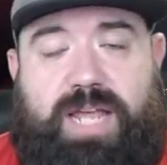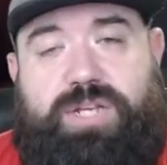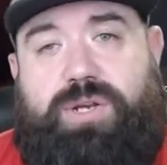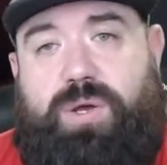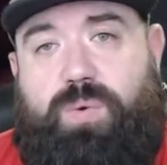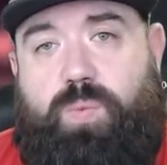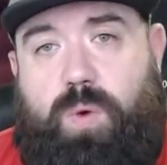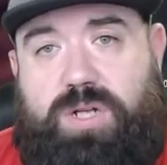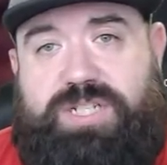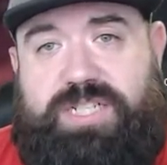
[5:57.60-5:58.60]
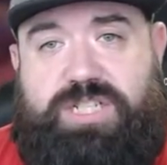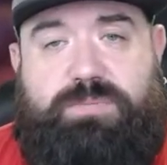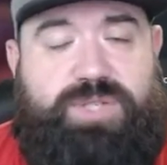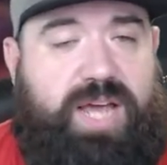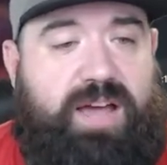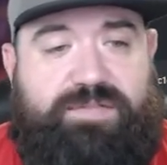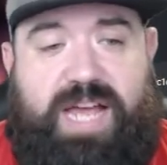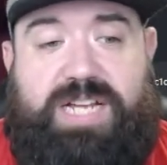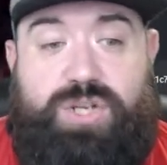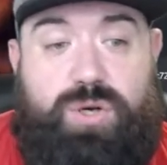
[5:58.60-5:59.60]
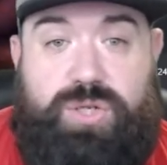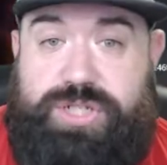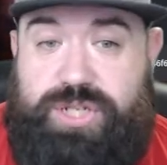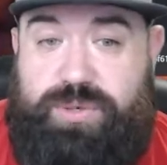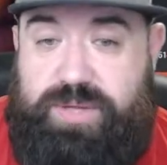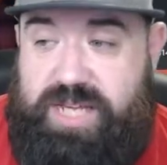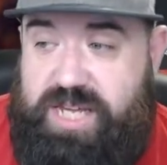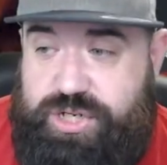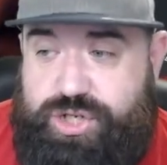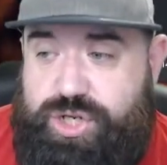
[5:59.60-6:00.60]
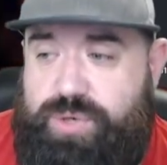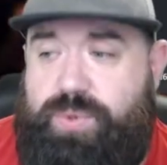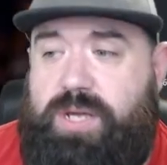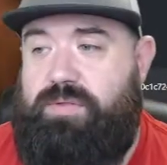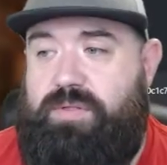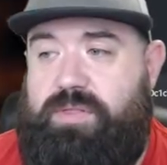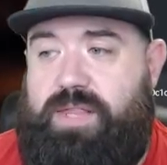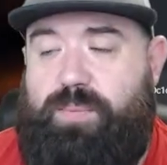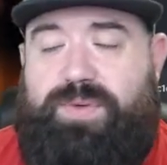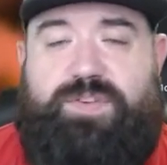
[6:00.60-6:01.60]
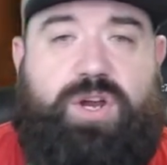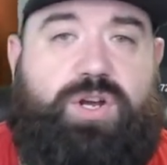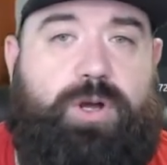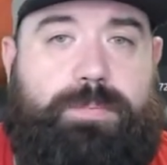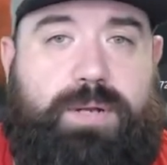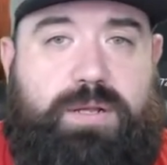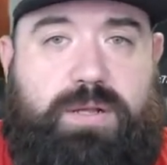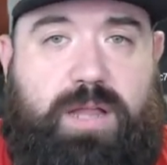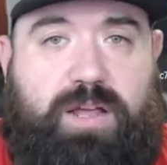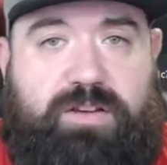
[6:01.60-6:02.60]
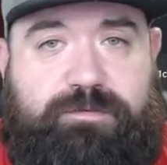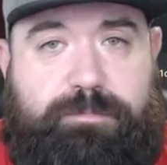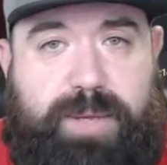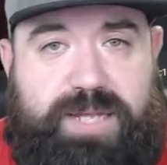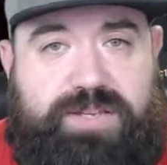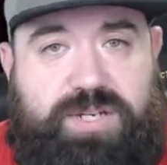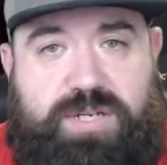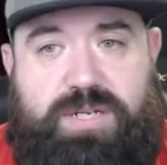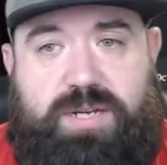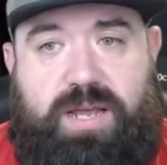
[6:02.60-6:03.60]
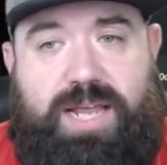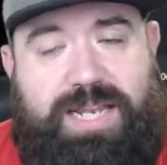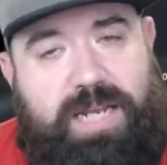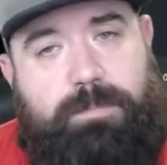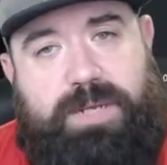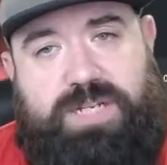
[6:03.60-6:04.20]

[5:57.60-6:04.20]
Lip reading: you know what systems you have that is causing you the issue. Then we've got a couple of little bits of